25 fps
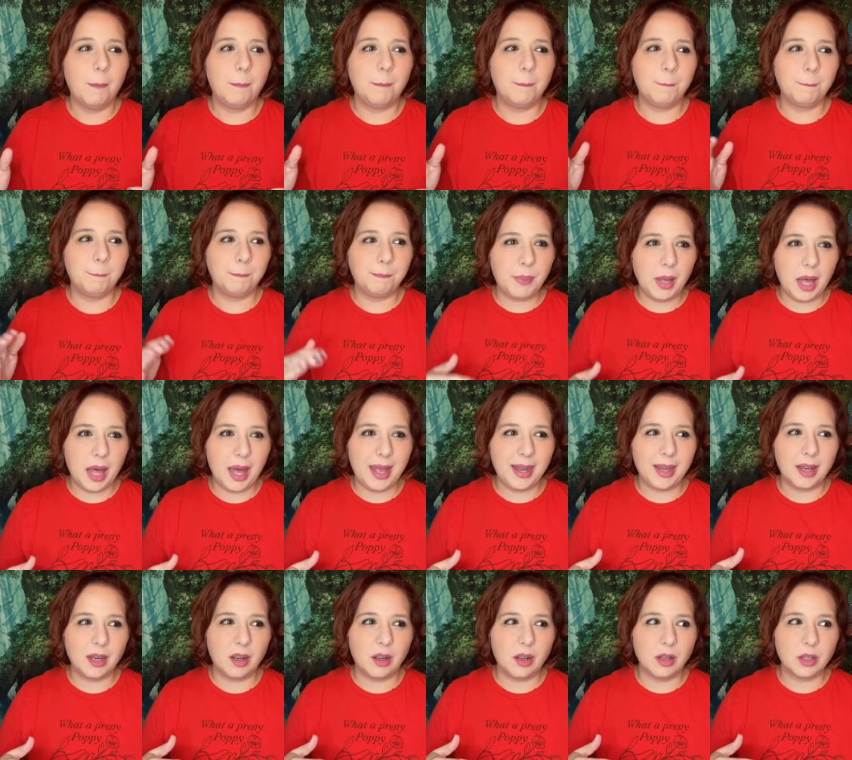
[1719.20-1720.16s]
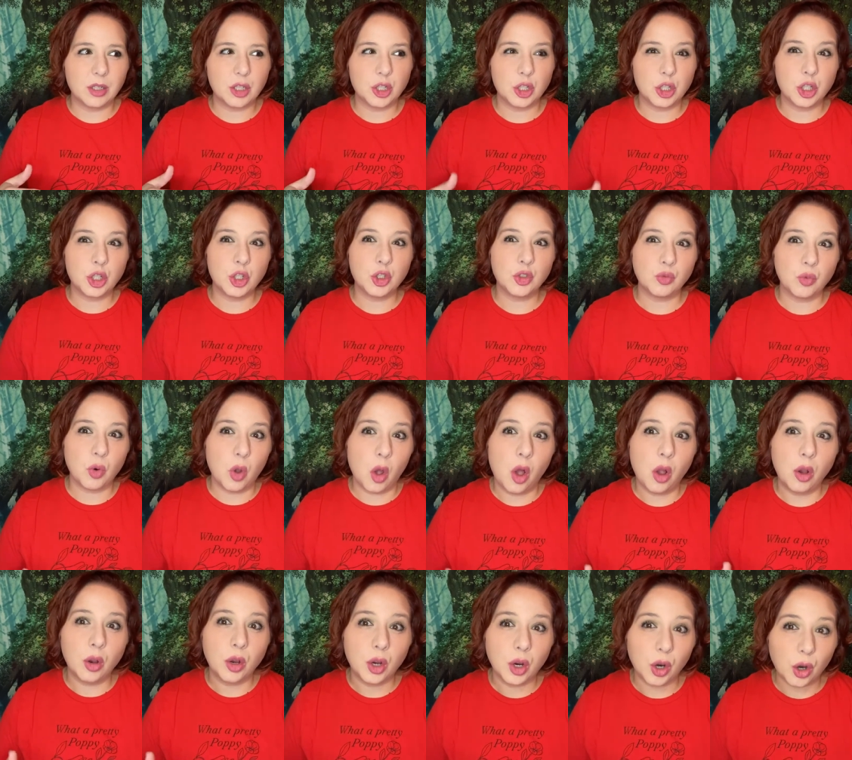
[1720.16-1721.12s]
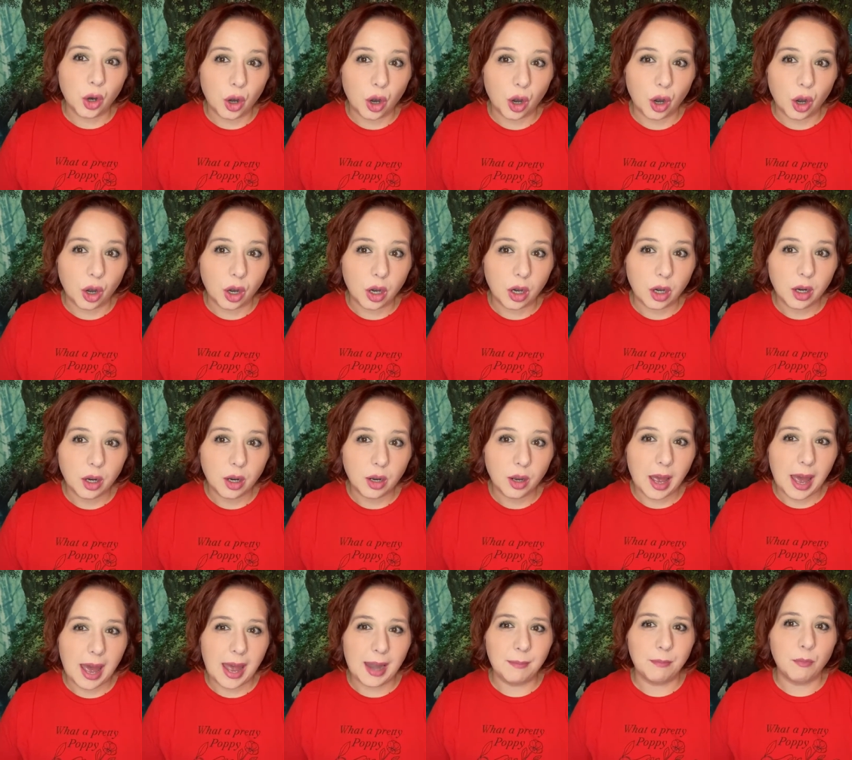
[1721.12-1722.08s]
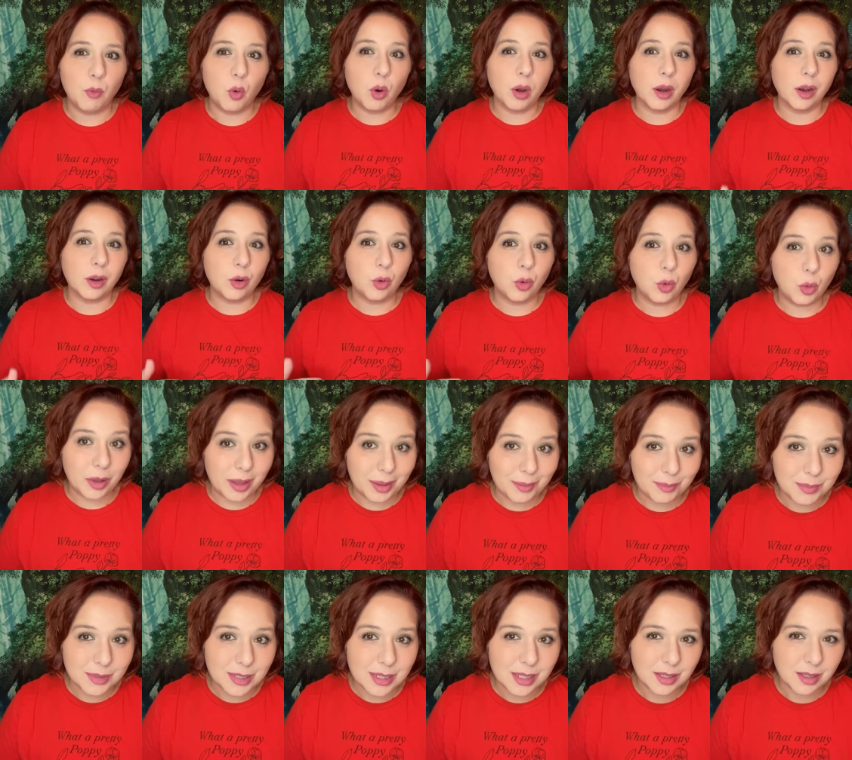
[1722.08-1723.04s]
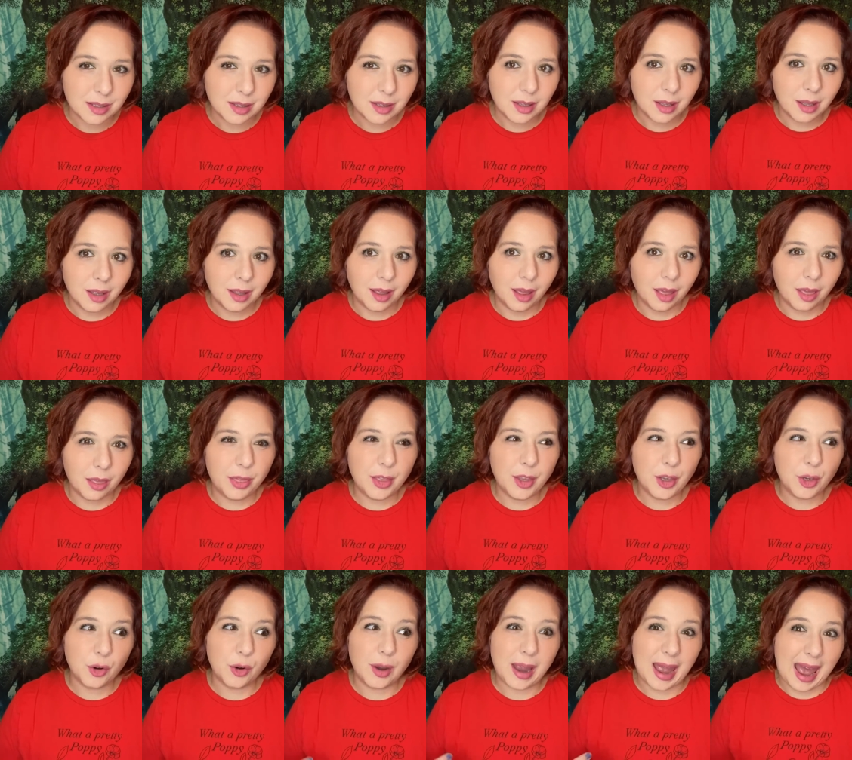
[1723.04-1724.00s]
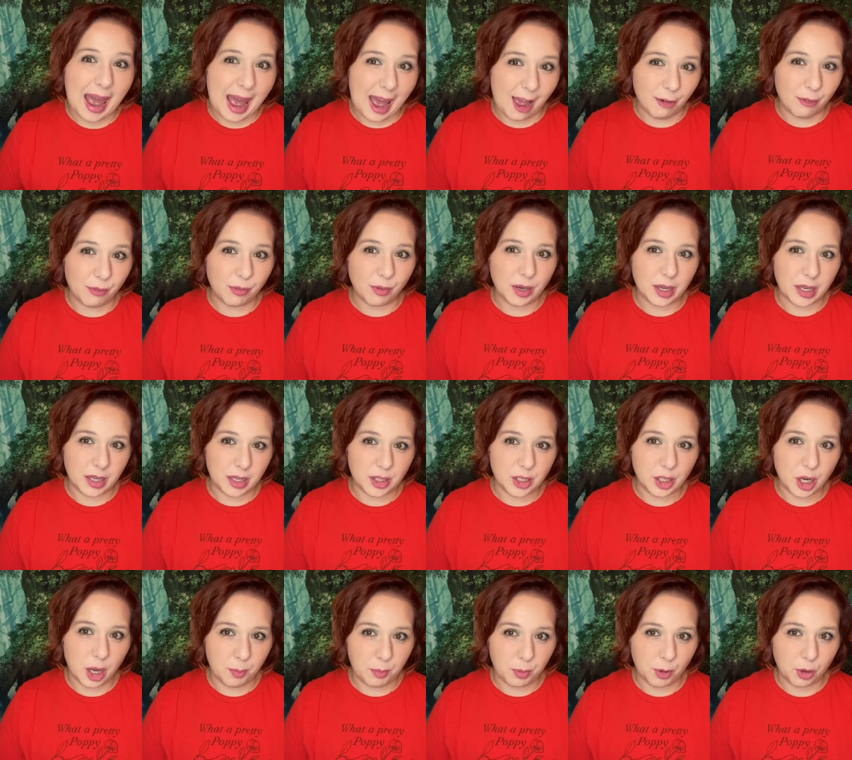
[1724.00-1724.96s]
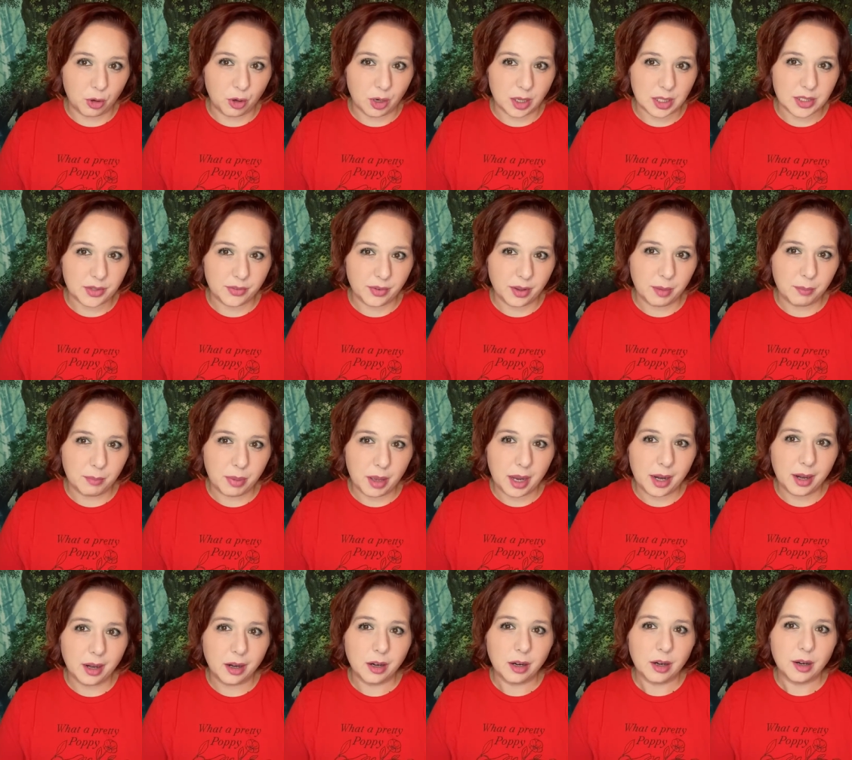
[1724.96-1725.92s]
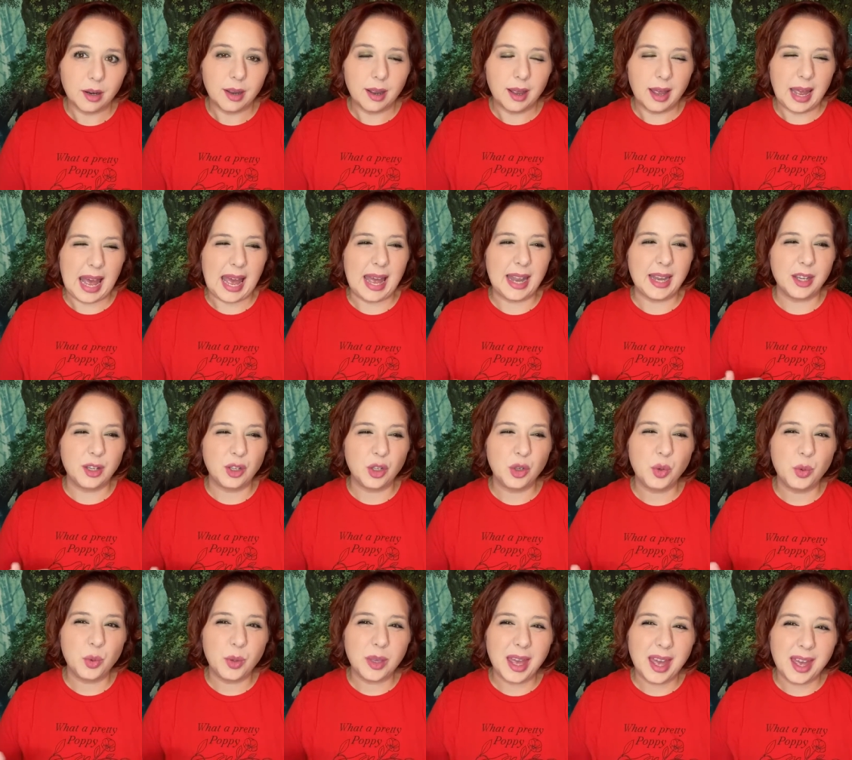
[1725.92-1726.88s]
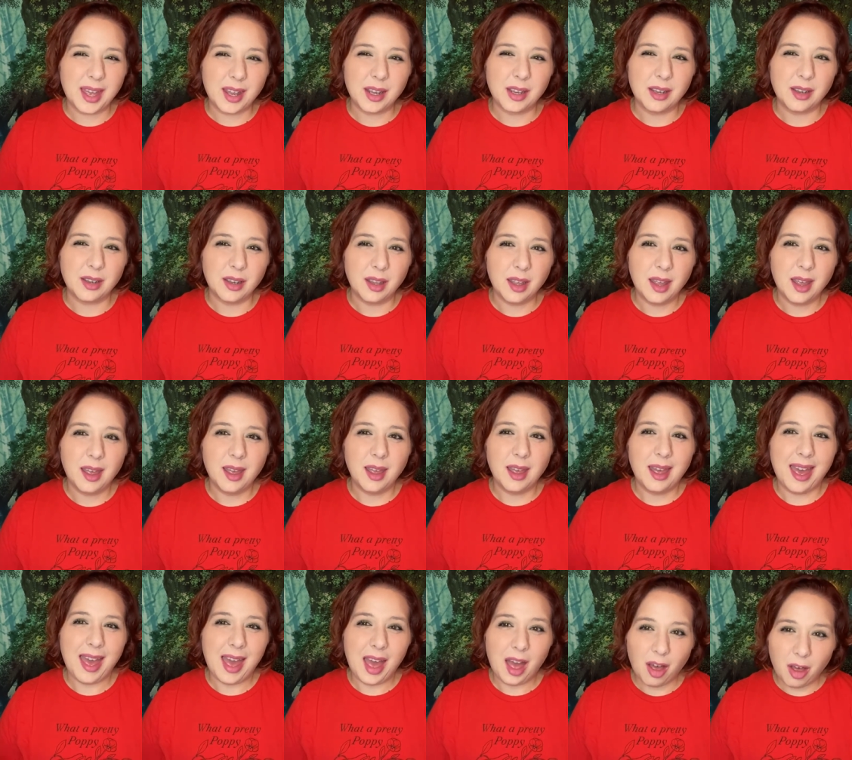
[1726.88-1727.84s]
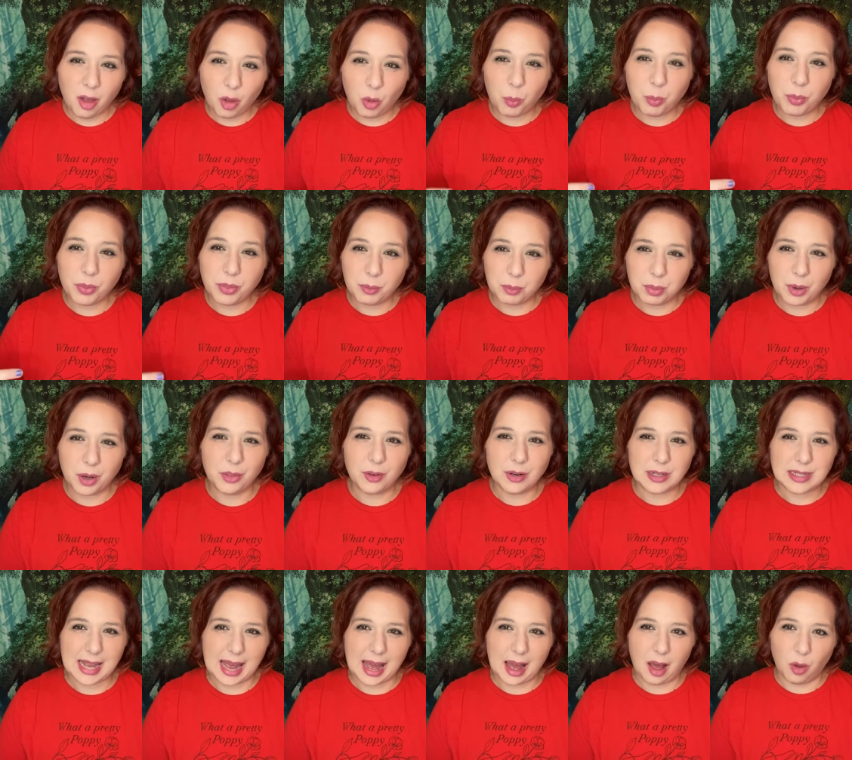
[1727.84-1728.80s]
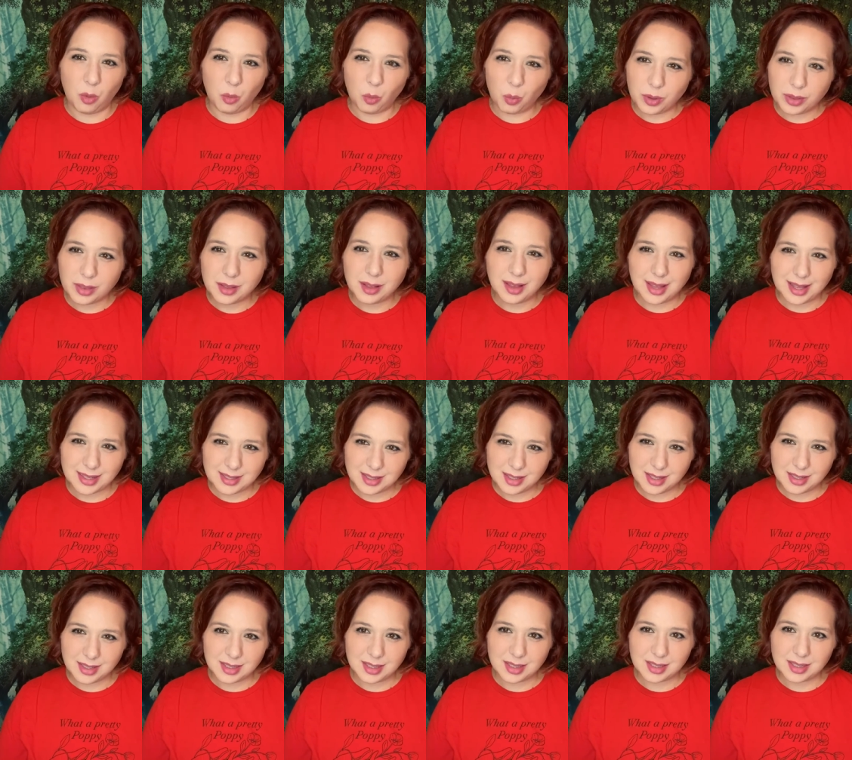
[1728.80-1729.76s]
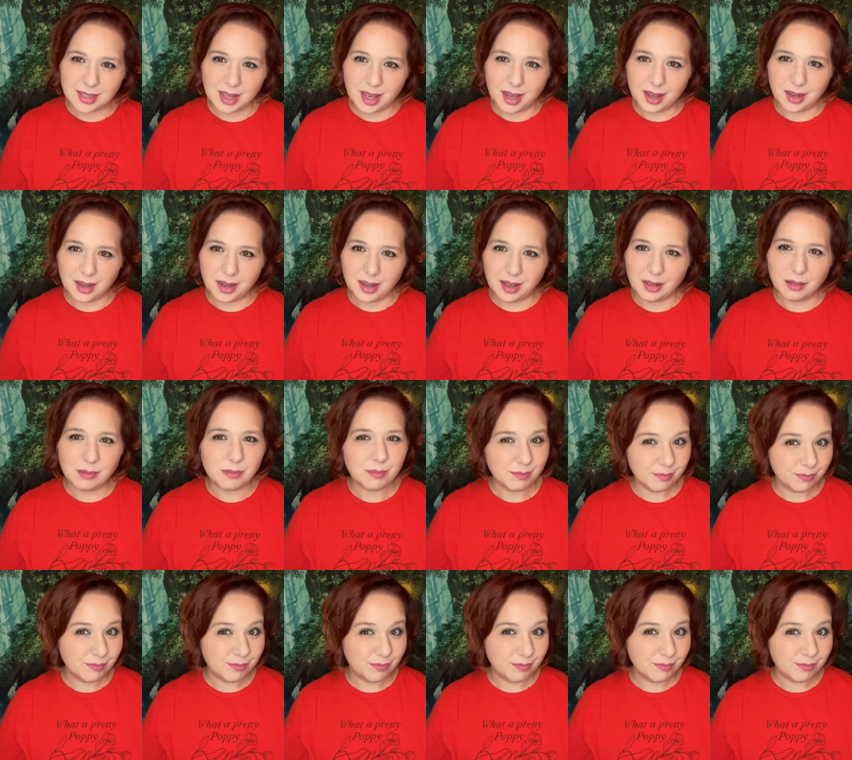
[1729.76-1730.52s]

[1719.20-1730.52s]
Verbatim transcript: but stronger and more equipped than your average upper crust vampire and who can help the brothers out with the lessening society.